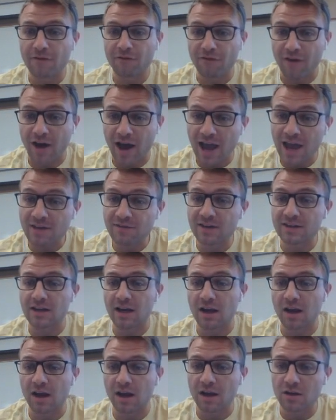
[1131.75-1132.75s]
5 is
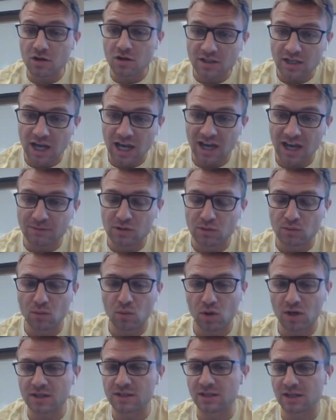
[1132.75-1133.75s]
100 times
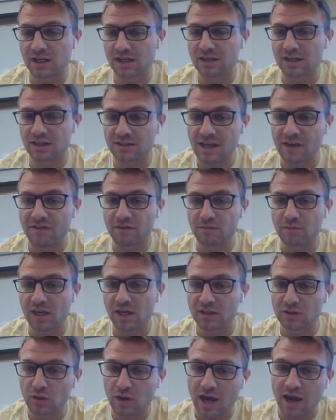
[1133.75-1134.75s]
more acidic than 7
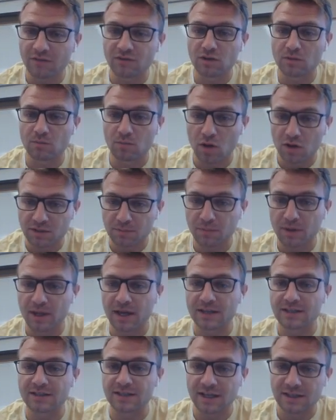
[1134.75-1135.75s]
because you have to
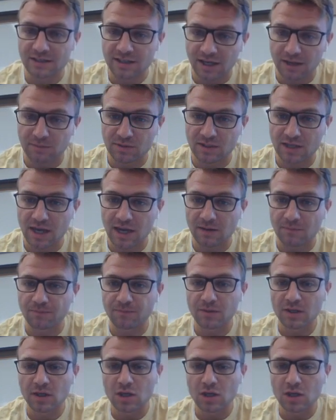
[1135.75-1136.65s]
multiply 10 times 10.